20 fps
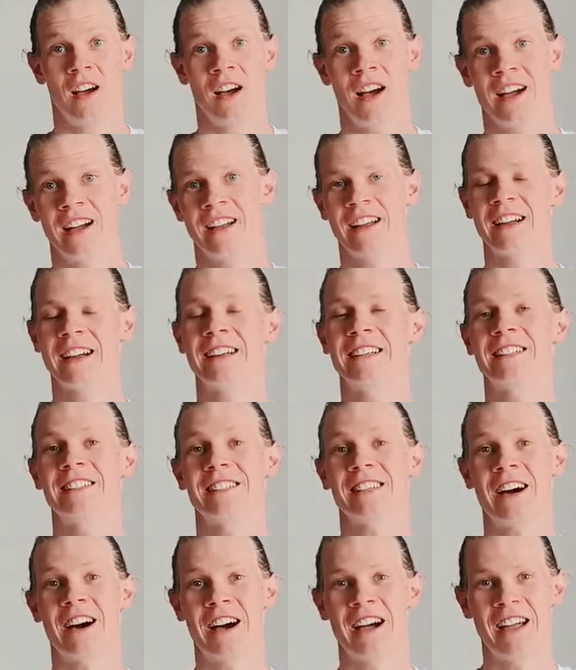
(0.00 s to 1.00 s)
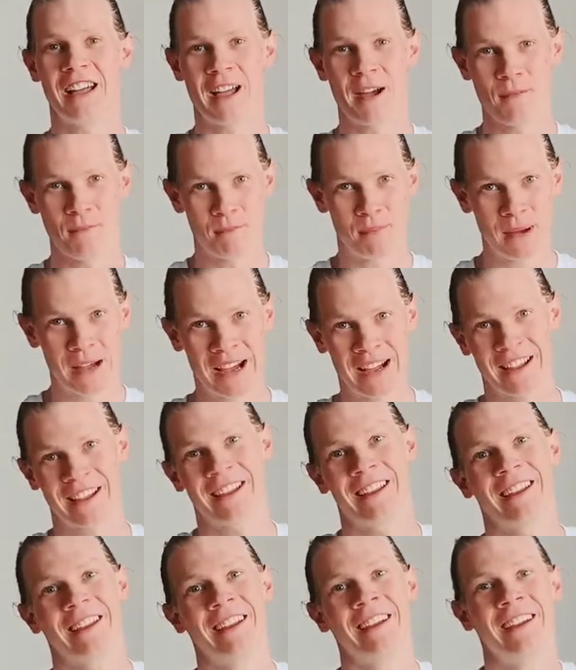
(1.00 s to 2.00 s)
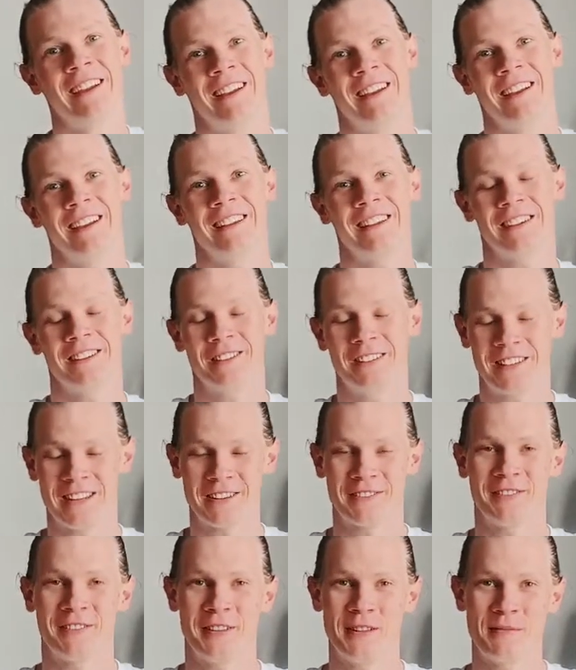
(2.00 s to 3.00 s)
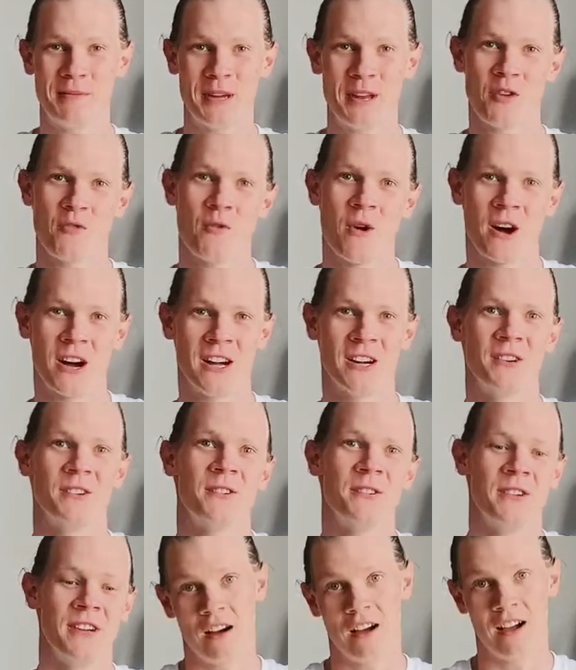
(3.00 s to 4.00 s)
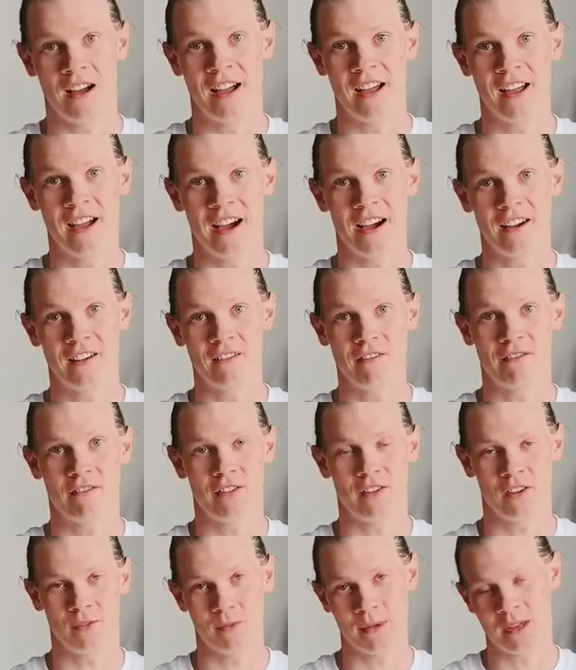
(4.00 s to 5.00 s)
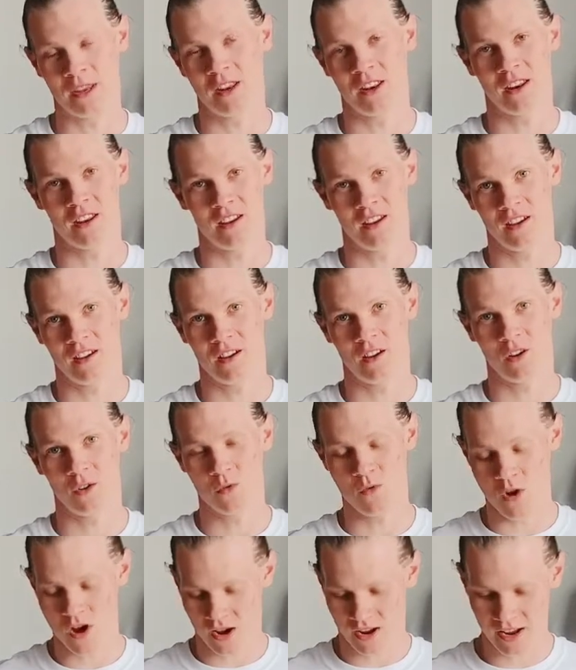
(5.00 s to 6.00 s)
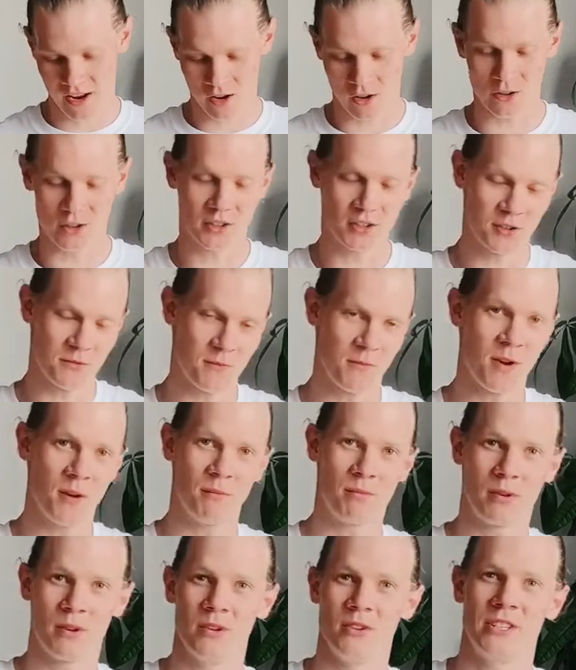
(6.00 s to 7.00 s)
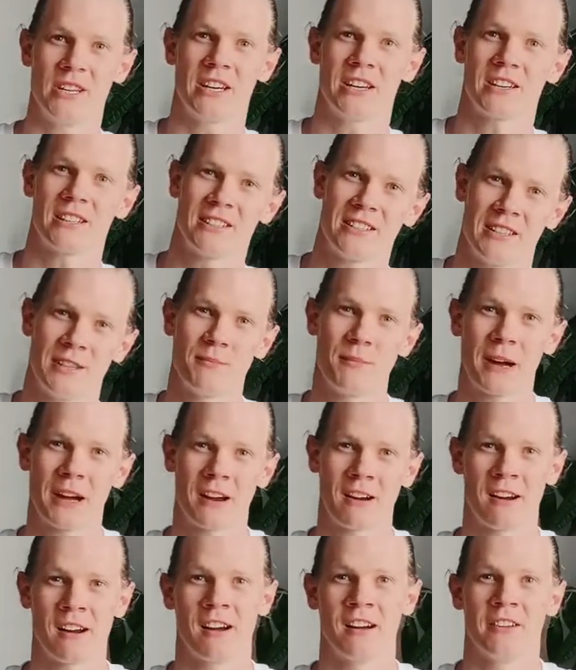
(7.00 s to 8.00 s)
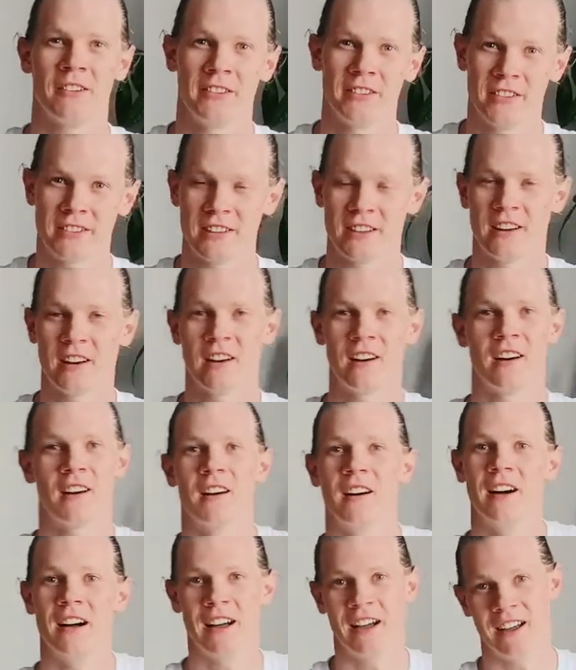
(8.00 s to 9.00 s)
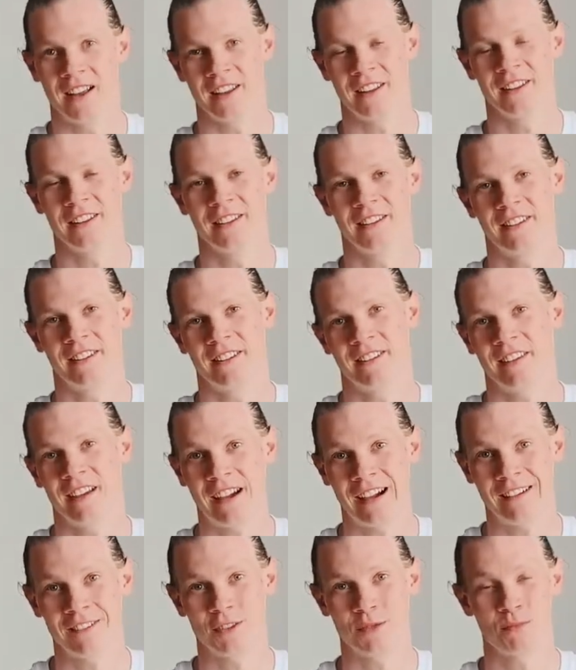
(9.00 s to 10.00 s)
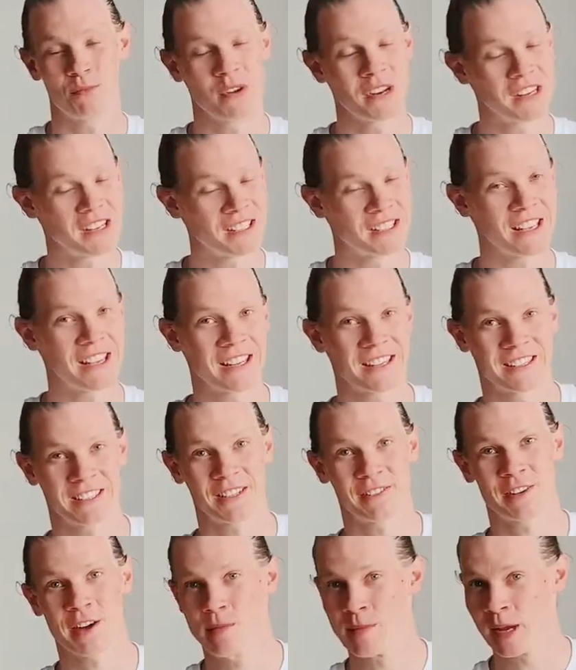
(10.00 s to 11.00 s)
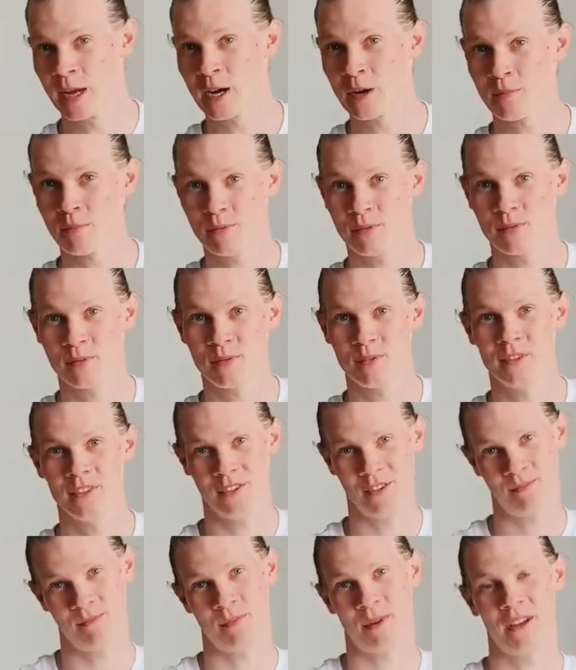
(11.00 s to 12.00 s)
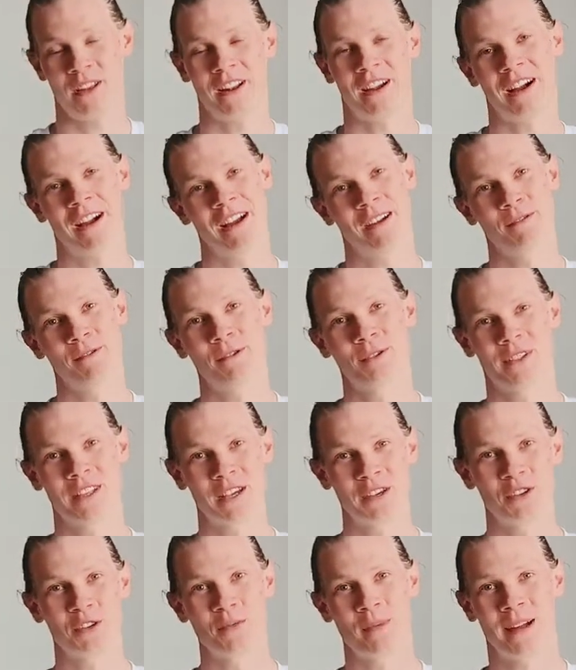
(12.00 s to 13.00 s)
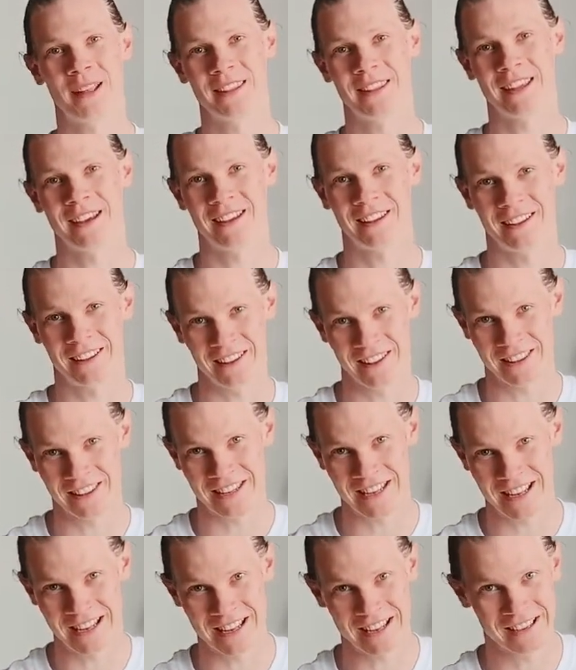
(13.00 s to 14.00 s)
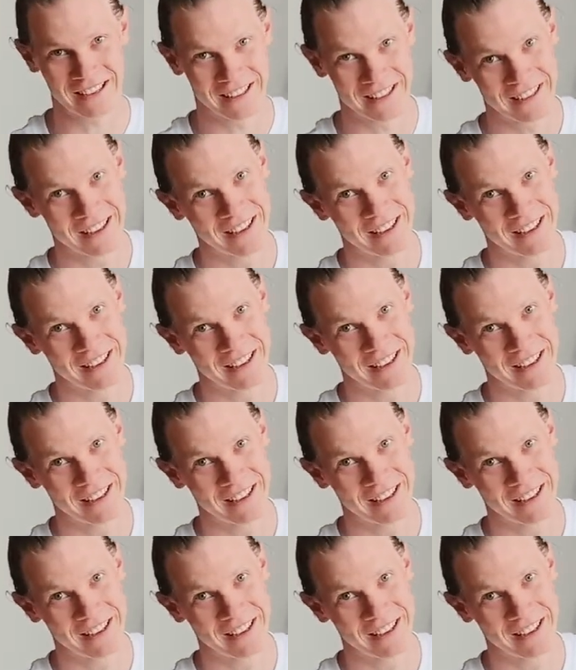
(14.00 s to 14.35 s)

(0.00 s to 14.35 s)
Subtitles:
Hi guys, I am back. It has definitely been a while. I have been working on some projects in the background and I have some pretty exciting stuff coming up, but I will tell you about that another day.